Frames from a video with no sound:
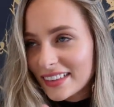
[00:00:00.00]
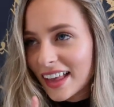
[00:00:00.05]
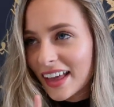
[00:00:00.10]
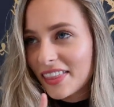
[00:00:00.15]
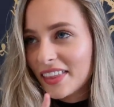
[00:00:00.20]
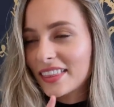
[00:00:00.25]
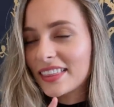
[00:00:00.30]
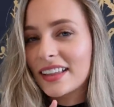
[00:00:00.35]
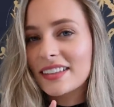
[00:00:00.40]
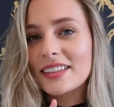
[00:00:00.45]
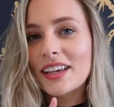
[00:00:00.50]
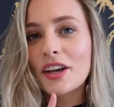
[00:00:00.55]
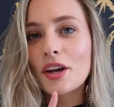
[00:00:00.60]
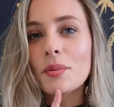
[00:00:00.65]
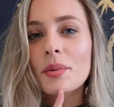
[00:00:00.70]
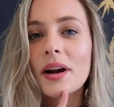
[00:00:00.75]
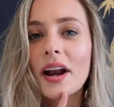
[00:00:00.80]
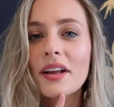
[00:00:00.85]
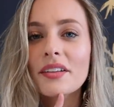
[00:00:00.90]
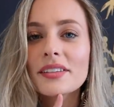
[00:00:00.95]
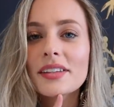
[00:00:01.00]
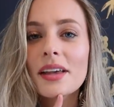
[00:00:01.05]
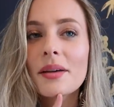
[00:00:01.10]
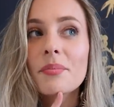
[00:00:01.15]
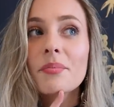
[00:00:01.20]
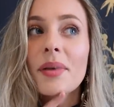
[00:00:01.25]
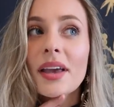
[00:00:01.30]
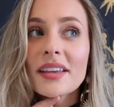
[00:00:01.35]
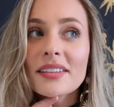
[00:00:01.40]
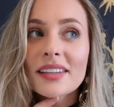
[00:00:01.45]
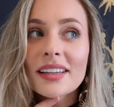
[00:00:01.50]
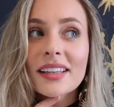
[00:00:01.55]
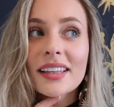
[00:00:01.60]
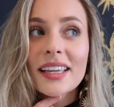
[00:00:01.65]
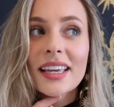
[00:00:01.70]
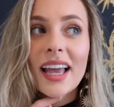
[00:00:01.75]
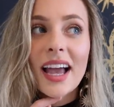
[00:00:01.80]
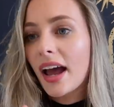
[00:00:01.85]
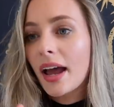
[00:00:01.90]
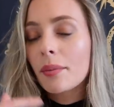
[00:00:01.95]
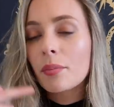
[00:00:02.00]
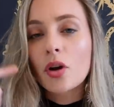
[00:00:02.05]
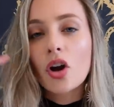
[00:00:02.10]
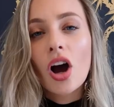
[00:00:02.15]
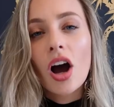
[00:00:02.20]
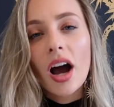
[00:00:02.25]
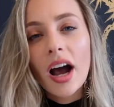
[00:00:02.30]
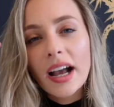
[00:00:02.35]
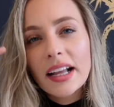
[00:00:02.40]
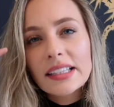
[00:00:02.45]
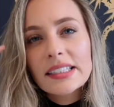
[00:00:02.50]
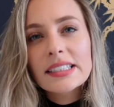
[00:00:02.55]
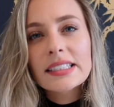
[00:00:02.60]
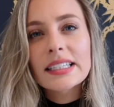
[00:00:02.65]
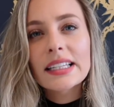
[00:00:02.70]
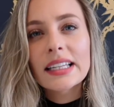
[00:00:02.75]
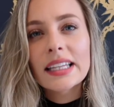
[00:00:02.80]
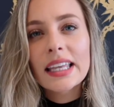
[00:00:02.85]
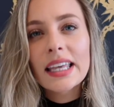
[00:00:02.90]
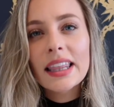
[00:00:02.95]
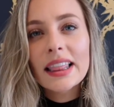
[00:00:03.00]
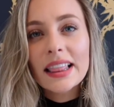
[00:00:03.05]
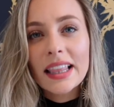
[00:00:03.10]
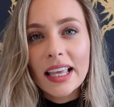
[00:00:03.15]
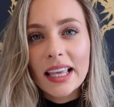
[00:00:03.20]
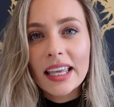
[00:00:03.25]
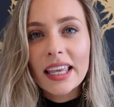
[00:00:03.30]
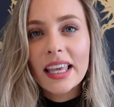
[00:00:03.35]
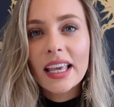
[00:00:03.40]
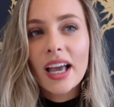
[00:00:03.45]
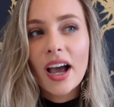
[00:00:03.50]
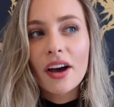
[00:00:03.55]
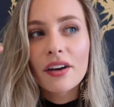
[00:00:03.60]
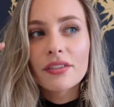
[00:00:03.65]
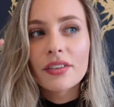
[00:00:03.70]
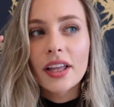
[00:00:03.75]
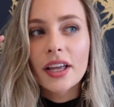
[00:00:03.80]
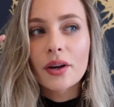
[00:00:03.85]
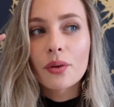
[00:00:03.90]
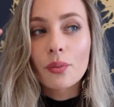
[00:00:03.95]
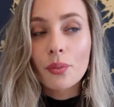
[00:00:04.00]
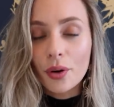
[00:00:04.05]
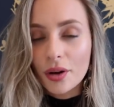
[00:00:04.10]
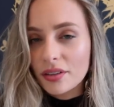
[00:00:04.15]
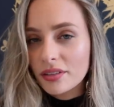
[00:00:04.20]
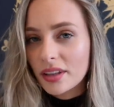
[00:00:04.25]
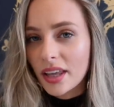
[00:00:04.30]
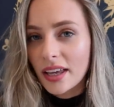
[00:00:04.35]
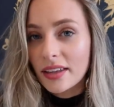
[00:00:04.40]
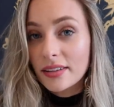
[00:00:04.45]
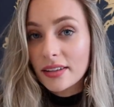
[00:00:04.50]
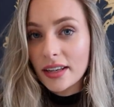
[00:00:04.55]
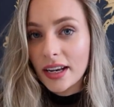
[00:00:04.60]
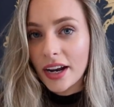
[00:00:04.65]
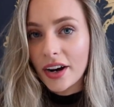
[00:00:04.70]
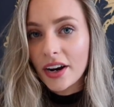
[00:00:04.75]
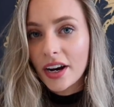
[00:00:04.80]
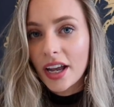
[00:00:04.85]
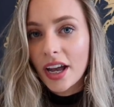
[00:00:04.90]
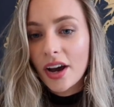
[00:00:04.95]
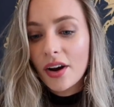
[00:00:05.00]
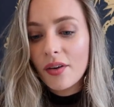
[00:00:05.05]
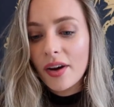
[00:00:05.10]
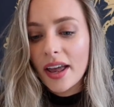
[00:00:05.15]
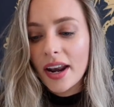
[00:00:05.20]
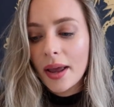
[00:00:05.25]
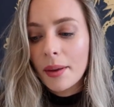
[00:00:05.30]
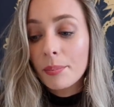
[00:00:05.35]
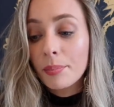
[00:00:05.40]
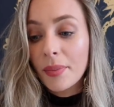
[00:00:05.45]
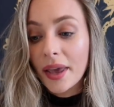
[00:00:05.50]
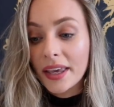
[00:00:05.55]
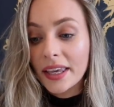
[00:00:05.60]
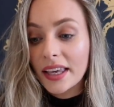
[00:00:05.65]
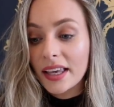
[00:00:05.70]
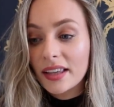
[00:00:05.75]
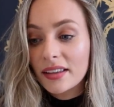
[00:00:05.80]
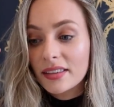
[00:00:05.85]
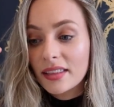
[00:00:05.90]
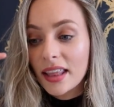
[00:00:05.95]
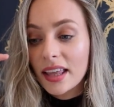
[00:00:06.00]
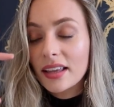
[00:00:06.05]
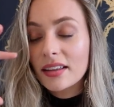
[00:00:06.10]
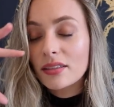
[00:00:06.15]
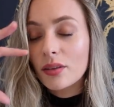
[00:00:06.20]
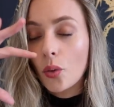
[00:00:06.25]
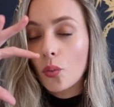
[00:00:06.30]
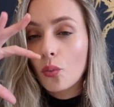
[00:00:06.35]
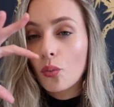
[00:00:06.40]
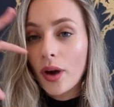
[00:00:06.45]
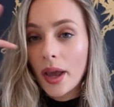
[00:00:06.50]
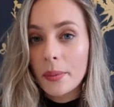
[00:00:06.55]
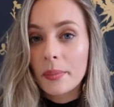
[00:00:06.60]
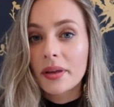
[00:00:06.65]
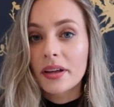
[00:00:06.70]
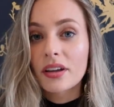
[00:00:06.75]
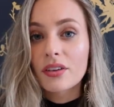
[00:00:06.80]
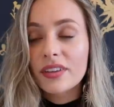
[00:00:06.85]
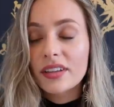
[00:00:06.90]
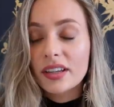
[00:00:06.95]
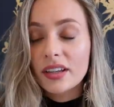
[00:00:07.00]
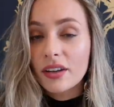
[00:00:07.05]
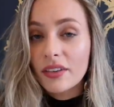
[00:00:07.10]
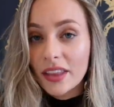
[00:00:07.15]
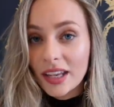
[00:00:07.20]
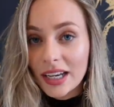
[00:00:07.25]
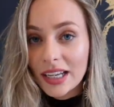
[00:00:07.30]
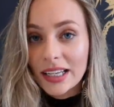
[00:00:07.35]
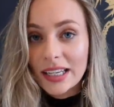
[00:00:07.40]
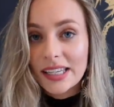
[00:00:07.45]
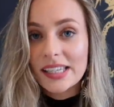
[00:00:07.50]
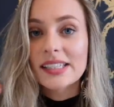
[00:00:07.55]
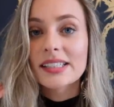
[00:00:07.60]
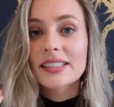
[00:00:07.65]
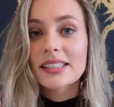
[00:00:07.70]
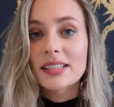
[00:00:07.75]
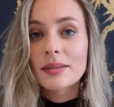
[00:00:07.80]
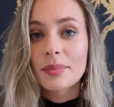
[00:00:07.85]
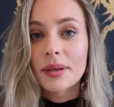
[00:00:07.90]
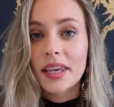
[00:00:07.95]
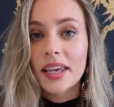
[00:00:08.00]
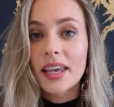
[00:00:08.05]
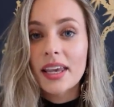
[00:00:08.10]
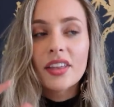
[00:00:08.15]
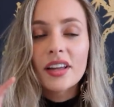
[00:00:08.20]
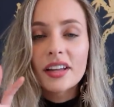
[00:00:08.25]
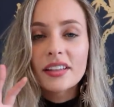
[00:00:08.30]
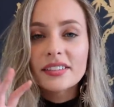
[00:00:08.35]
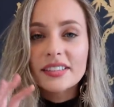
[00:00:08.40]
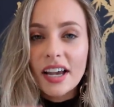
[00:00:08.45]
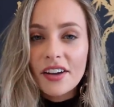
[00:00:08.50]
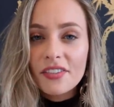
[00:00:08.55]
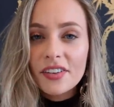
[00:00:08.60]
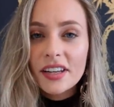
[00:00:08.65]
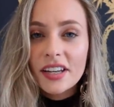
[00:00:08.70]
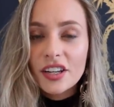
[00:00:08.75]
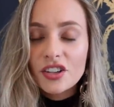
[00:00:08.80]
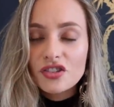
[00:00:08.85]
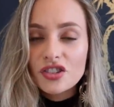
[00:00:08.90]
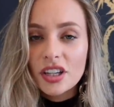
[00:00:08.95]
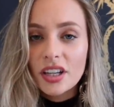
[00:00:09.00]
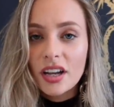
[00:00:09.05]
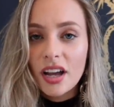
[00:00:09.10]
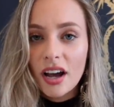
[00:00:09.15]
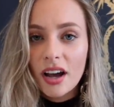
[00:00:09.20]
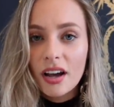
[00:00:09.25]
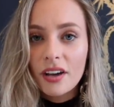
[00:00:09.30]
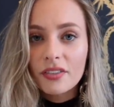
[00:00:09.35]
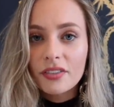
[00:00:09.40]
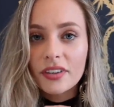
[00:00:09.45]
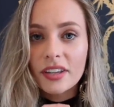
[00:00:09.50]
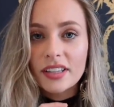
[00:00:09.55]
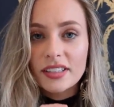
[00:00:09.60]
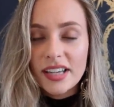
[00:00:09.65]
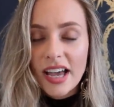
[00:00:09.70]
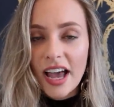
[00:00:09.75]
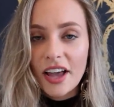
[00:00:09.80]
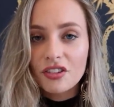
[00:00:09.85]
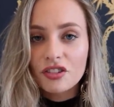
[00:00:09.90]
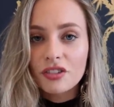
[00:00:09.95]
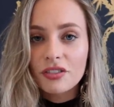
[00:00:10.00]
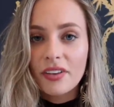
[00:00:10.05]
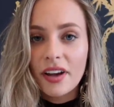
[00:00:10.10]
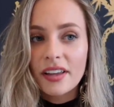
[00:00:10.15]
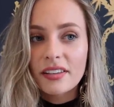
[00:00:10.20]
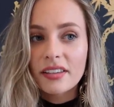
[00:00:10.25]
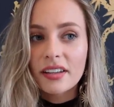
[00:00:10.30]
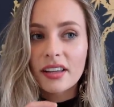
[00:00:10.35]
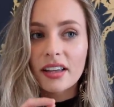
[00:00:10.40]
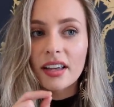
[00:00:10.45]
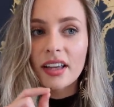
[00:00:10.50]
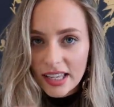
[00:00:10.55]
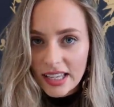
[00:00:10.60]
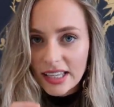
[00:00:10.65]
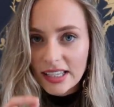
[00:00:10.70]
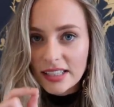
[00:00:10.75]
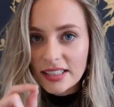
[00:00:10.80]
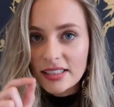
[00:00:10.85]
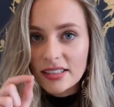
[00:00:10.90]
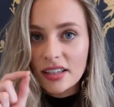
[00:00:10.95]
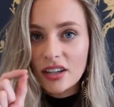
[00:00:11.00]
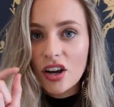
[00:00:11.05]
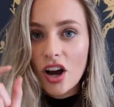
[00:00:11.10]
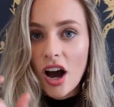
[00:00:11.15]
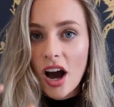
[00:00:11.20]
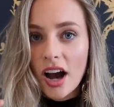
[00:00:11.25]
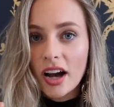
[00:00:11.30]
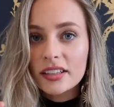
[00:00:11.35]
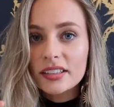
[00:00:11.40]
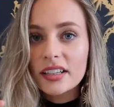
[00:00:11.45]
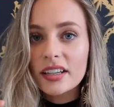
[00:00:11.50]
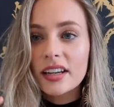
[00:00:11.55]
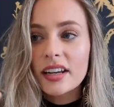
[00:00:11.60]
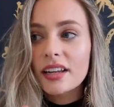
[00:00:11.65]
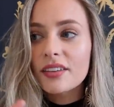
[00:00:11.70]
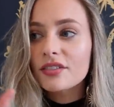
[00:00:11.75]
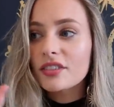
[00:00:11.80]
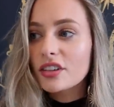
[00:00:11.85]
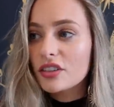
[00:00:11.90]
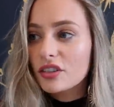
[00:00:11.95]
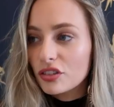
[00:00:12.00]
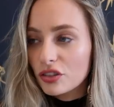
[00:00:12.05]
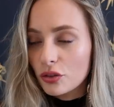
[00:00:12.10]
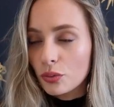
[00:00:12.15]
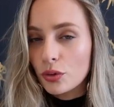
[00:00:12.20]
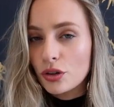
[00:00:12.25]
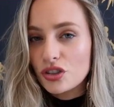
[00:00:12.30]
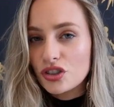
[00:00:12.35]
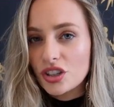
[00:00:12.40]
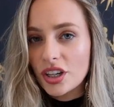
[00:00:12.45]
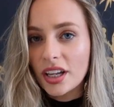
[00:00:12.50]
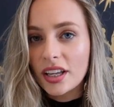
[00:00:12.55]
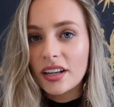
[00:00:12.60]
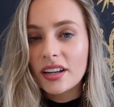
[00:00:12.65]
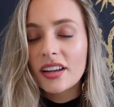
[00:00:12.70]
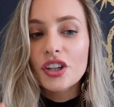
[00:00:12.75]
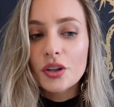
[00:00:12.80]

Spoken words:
I think that's how you pronounce it. Basically, I'm constantly thinking of like worst case scenario and I'm making things way bigger of a deal than it needs to be. The definition of catastrophizing is cognitive distortion.